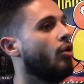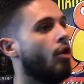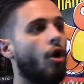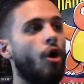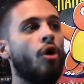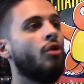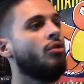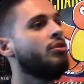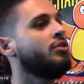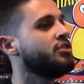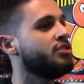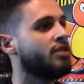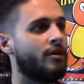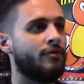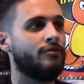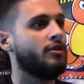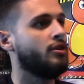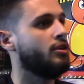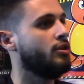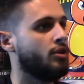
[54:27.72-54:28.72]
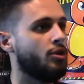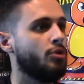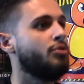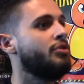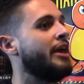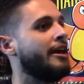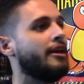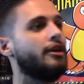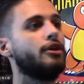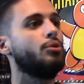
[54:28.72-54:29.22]
the stuff you'd
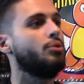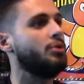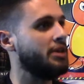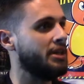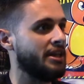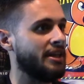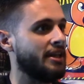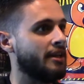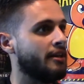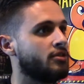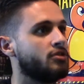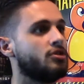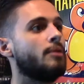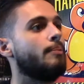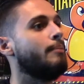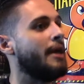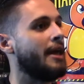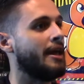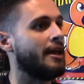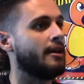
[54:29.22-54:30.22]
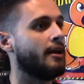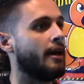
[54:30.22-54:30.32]
think you'd need to make